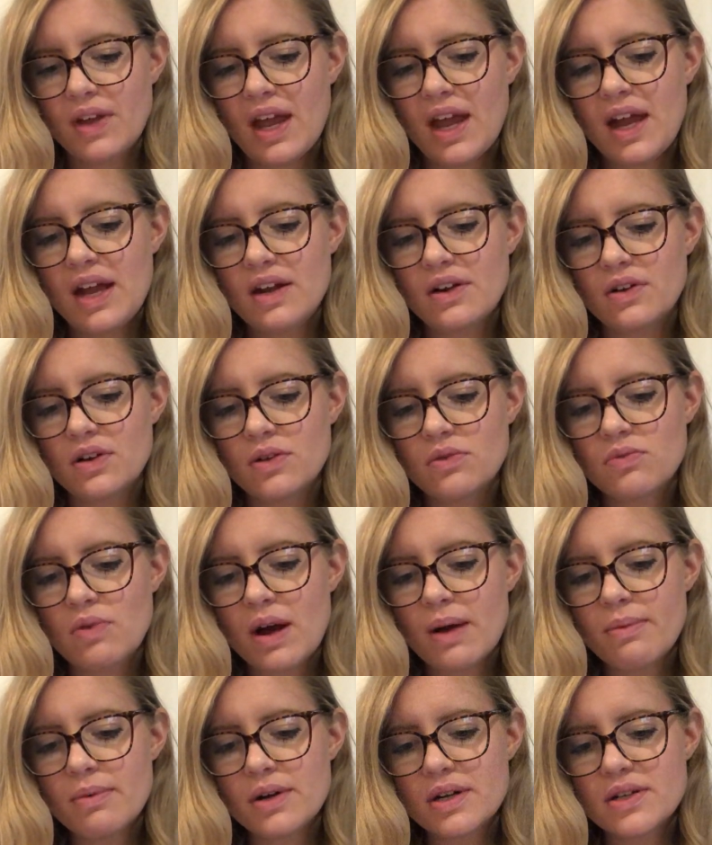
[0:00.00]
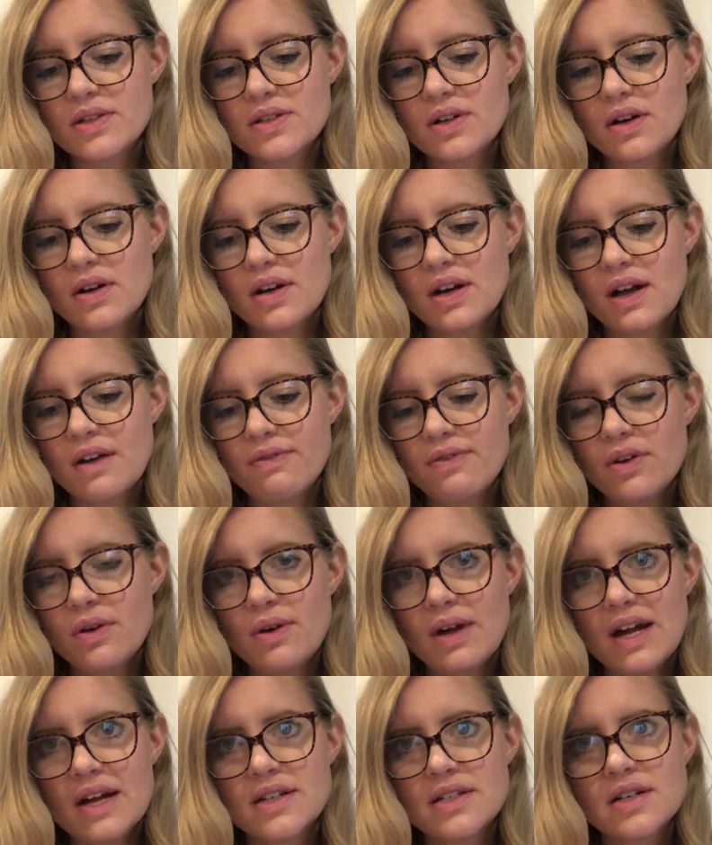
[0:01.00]
Hadel, Robert is our nephew
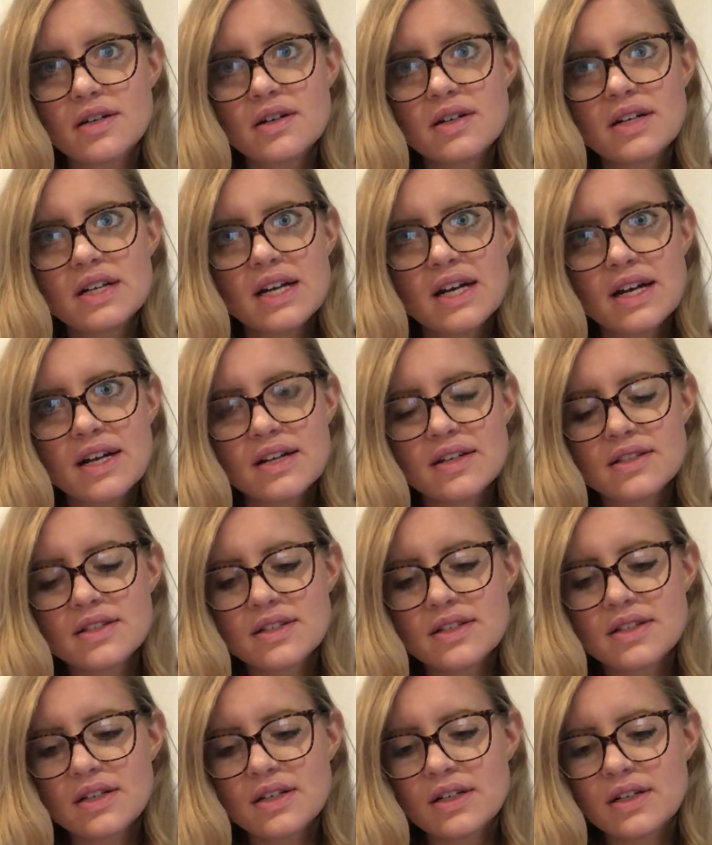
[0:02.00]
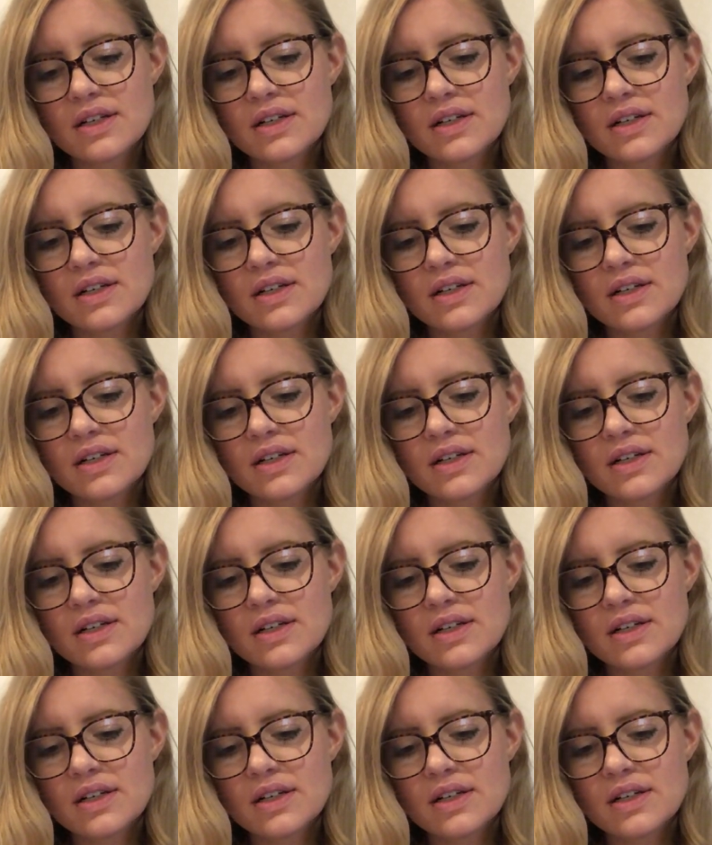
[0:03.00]
and our guest.